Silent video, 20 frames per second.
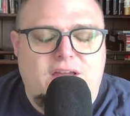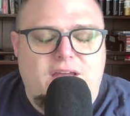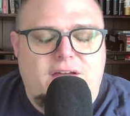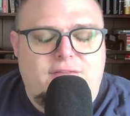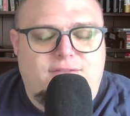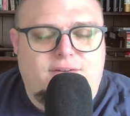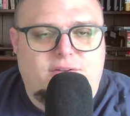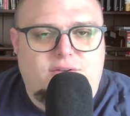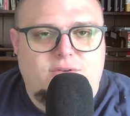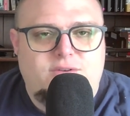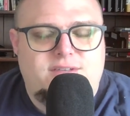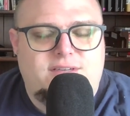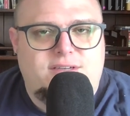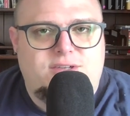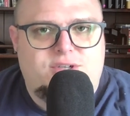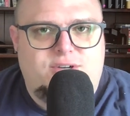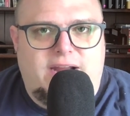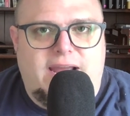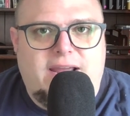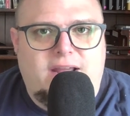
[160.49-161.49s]
for losing
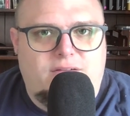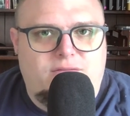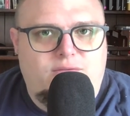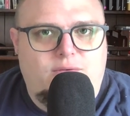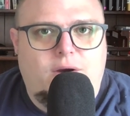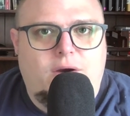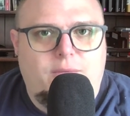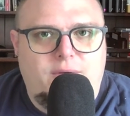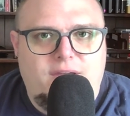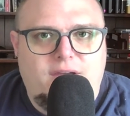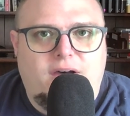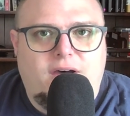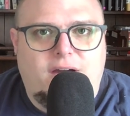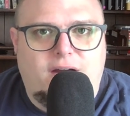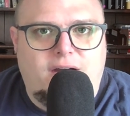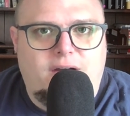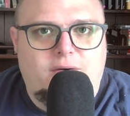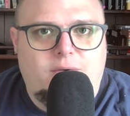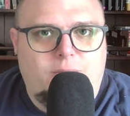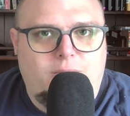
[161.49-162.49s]
track of where we
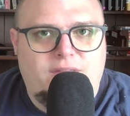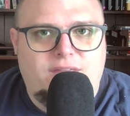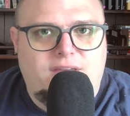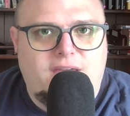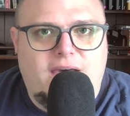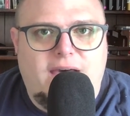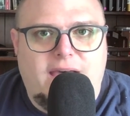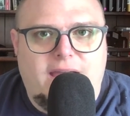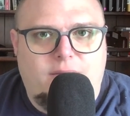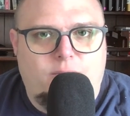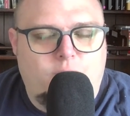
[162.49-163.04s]
are with God,